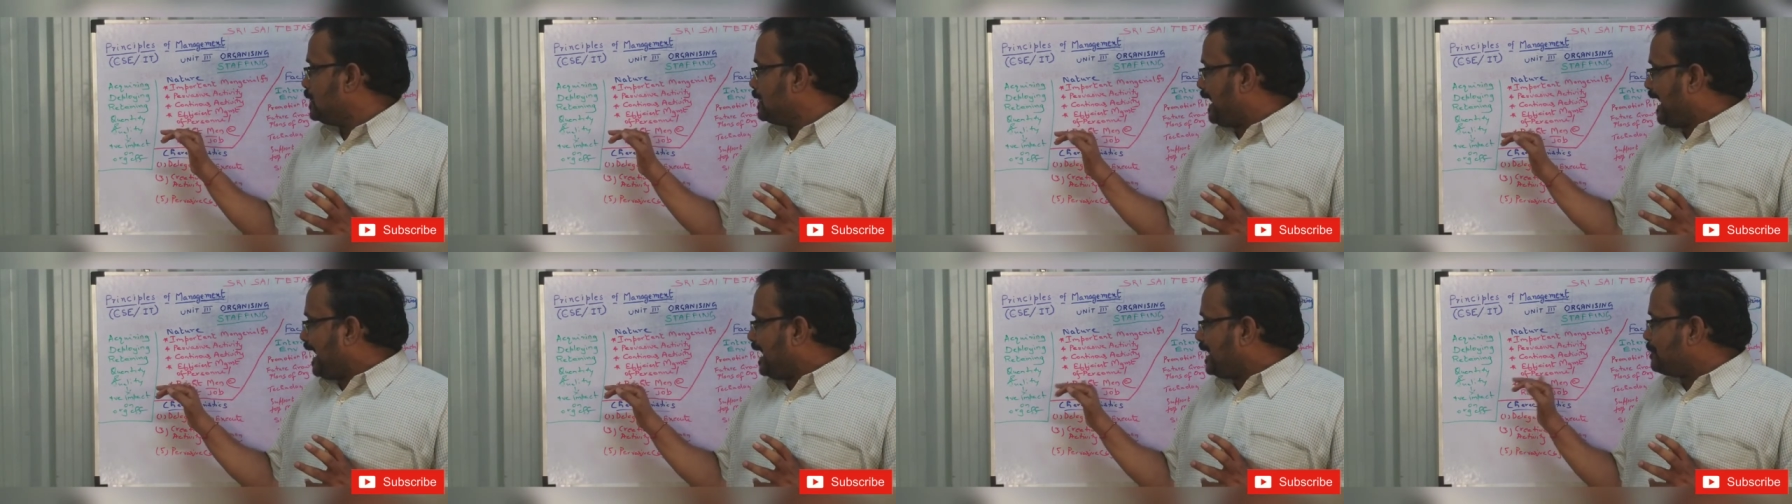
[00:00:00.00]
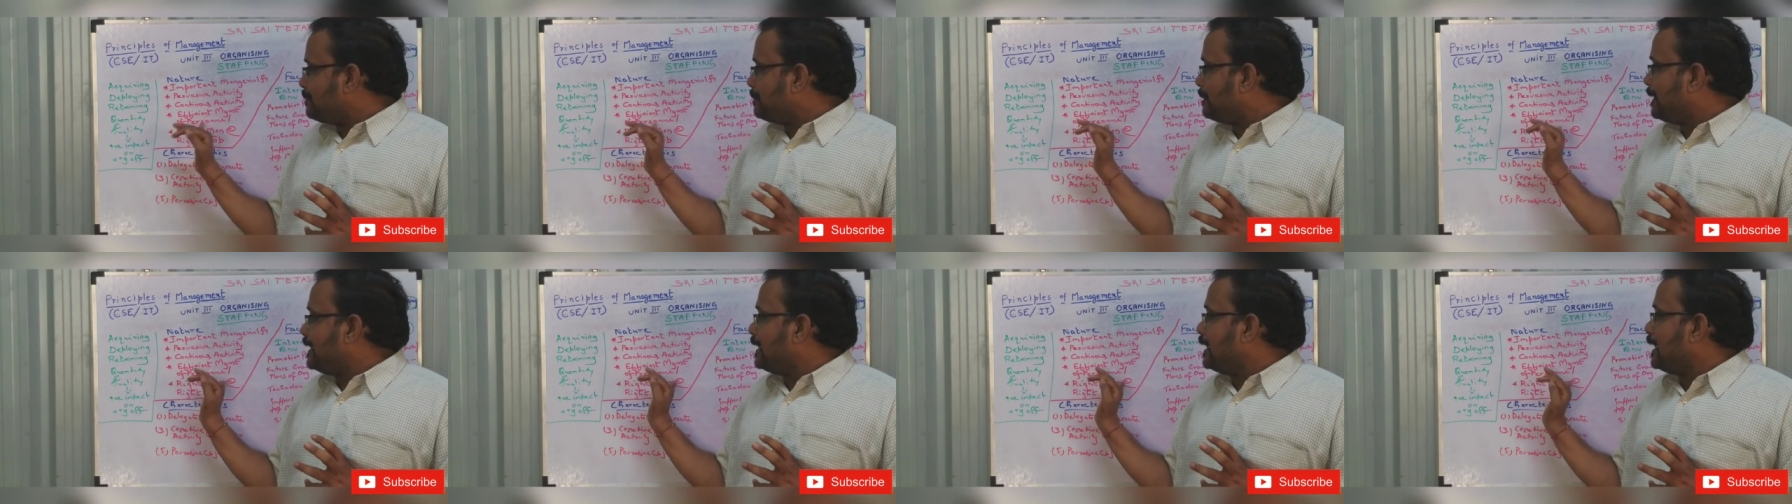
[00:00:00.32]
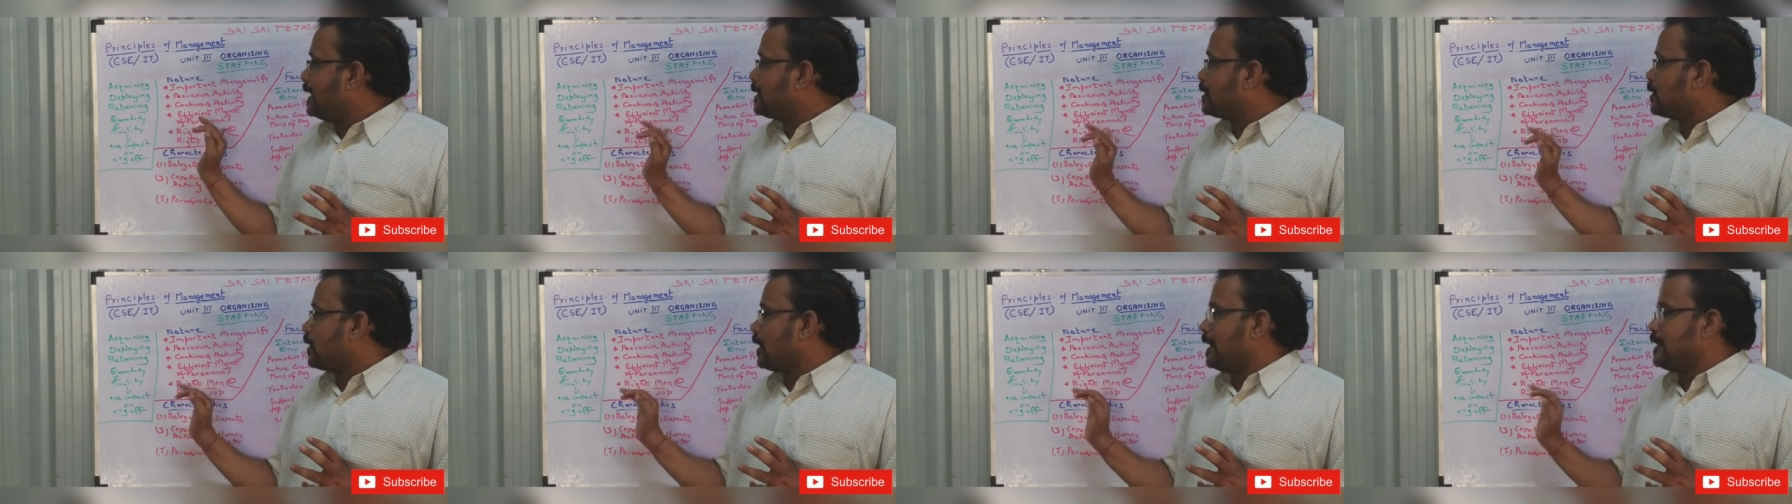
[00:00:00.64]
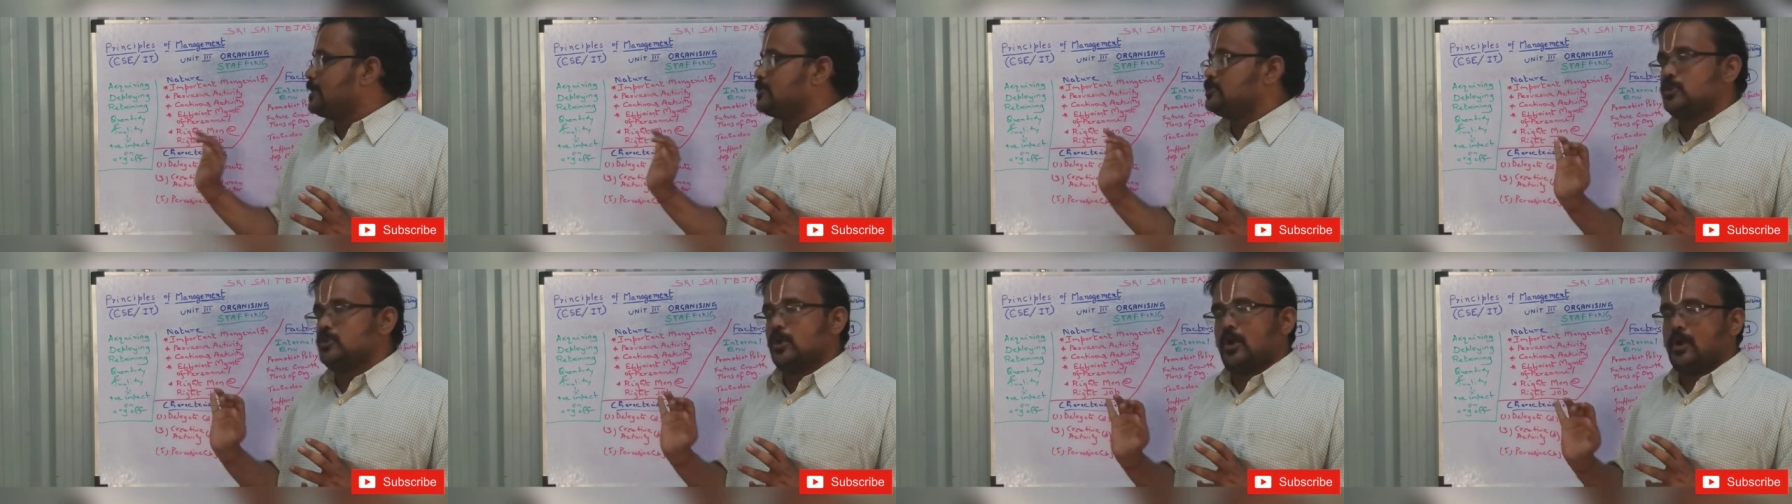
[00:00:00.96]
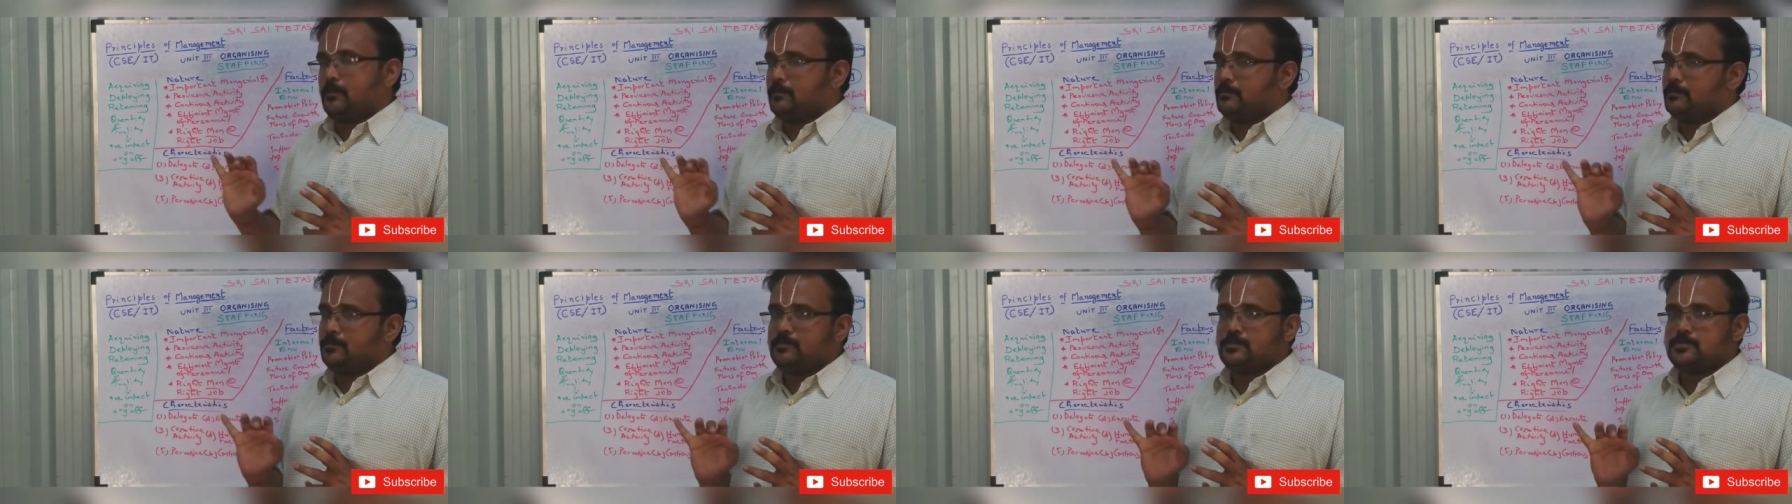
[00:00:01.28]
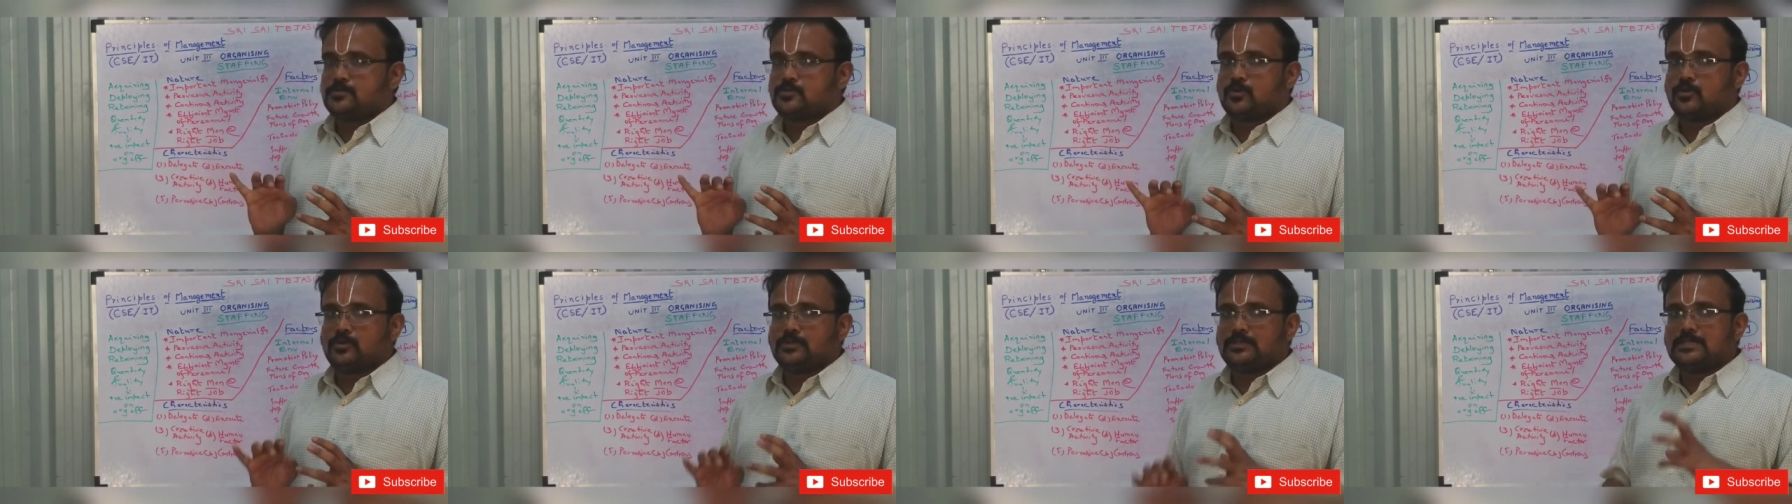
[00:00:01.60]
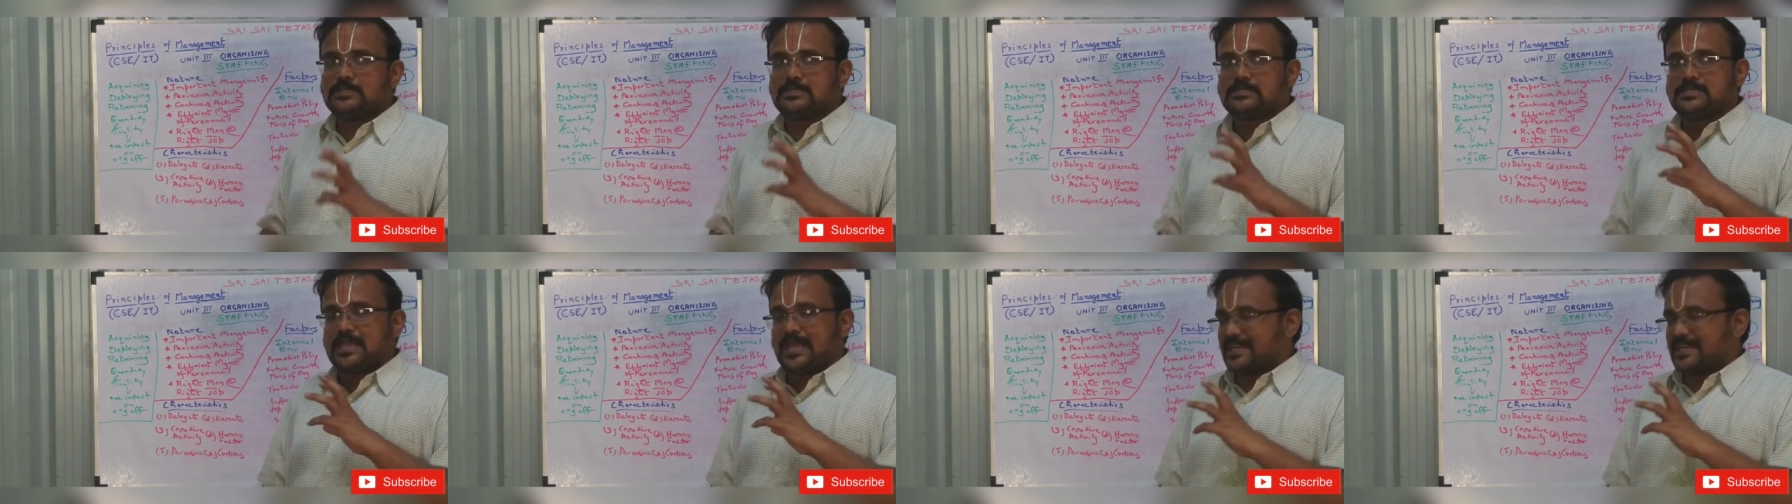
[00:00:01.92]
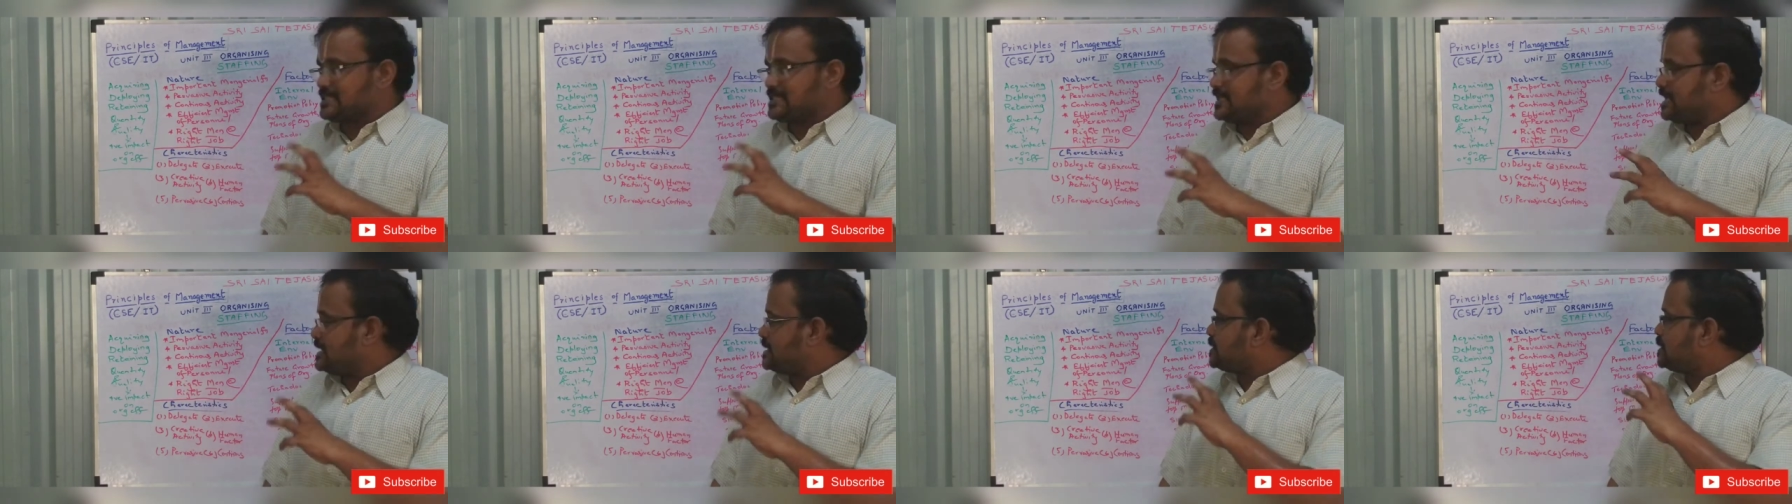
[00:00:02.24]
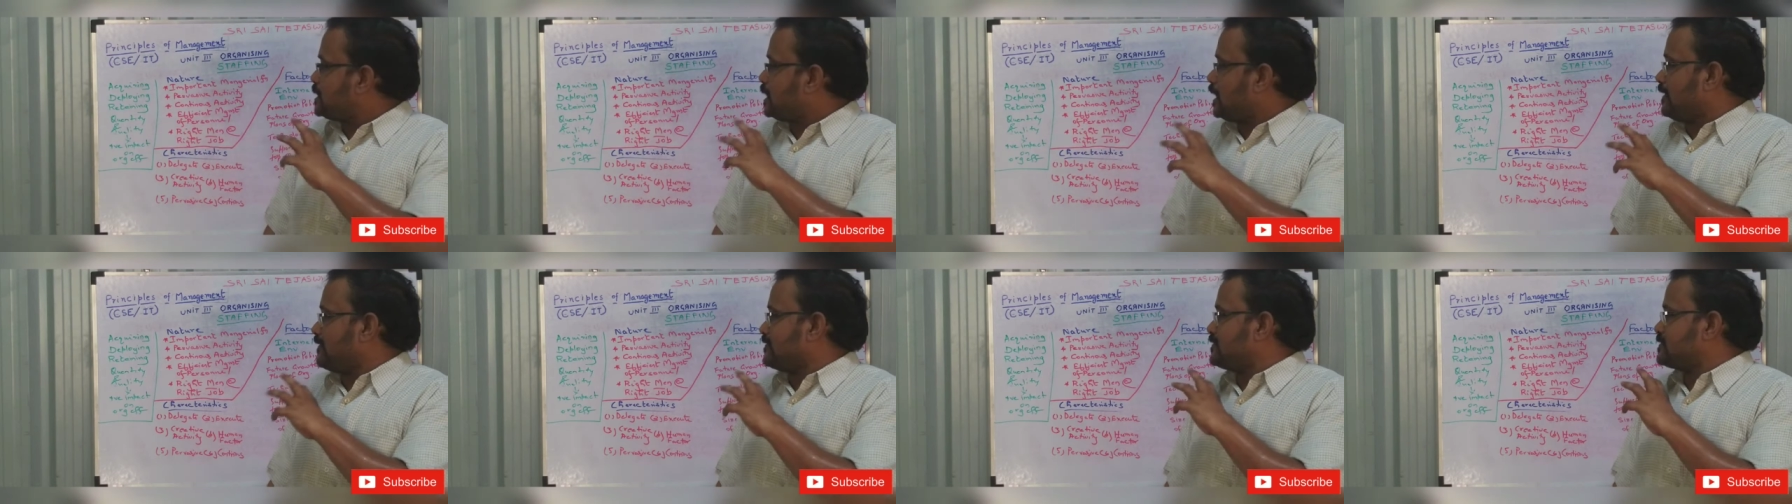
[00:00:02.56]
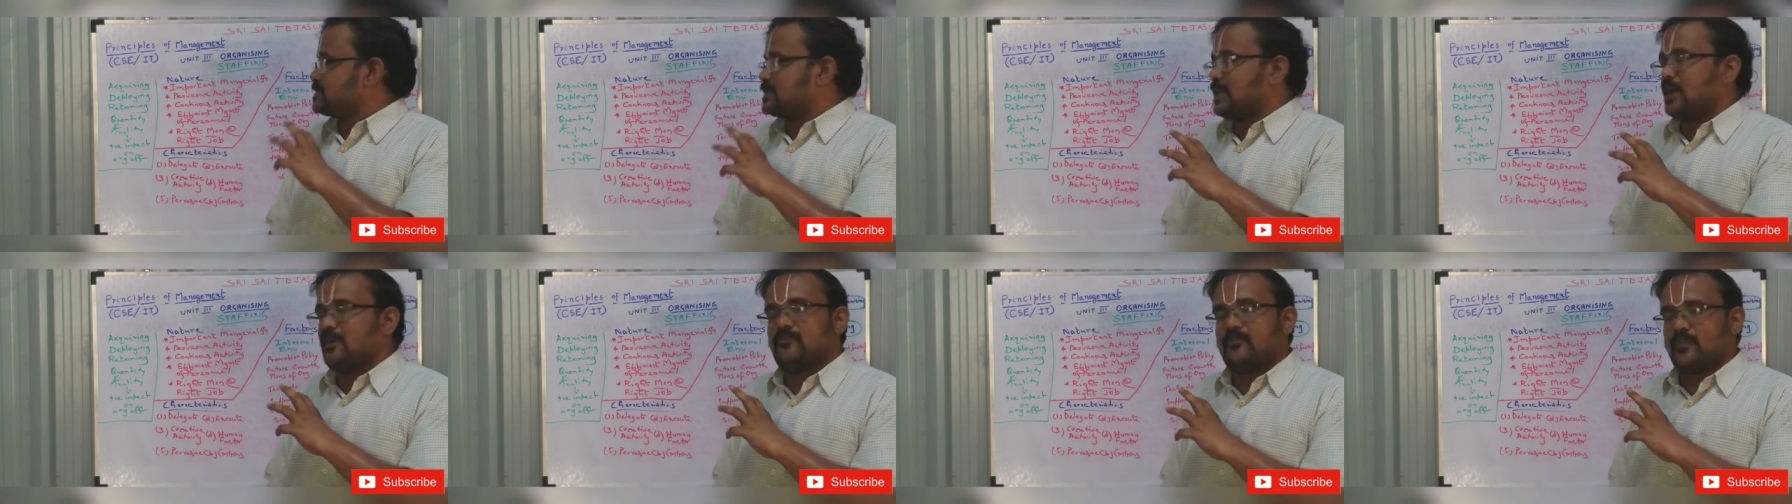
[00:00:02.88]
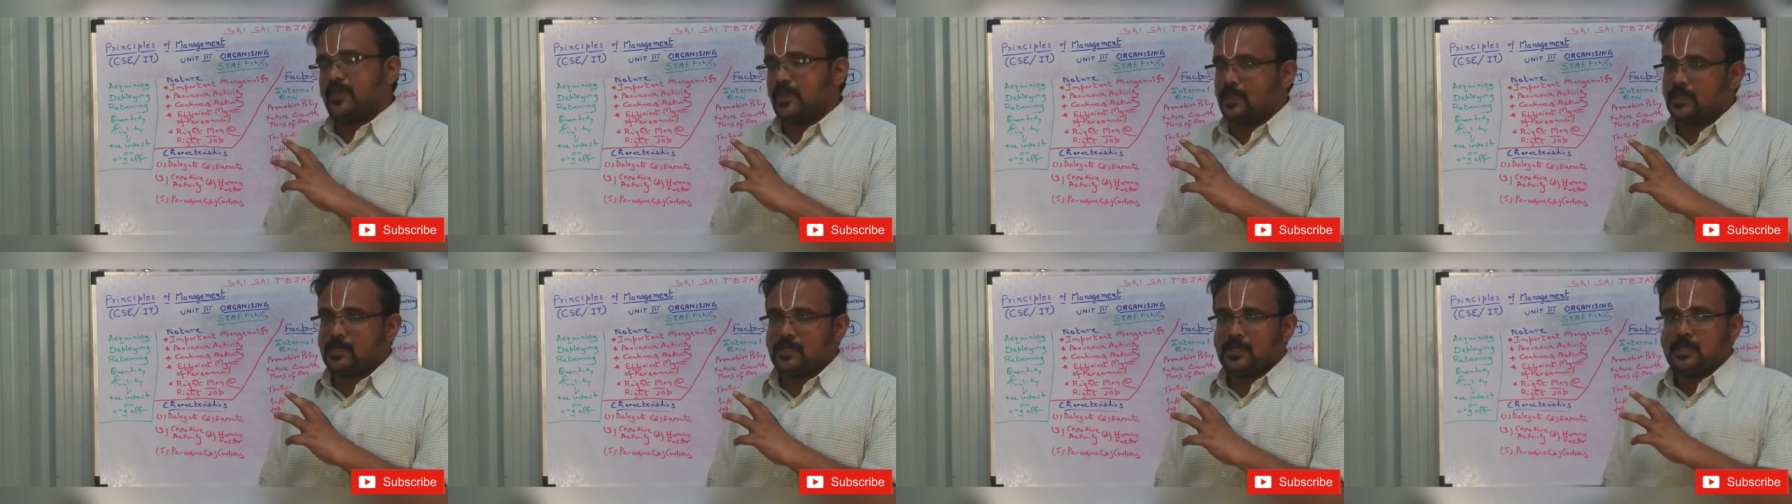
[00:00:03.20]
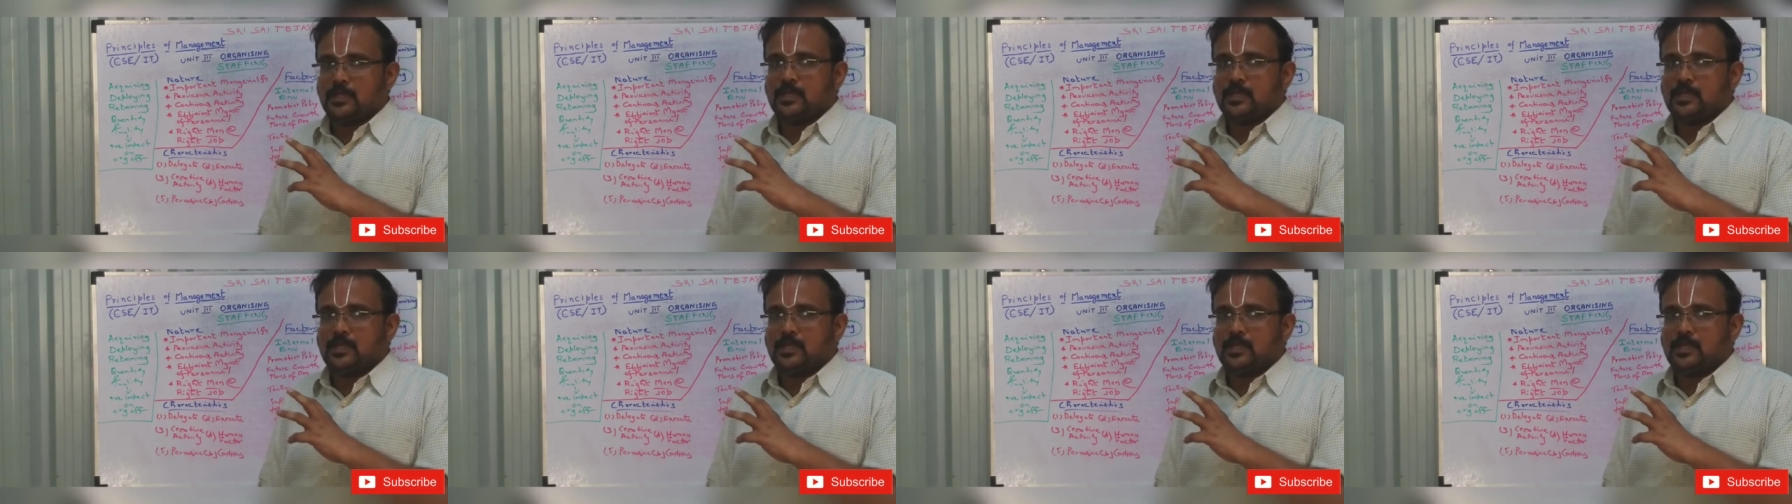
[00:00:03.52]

Right manner, right job. So this is the essential of staffing.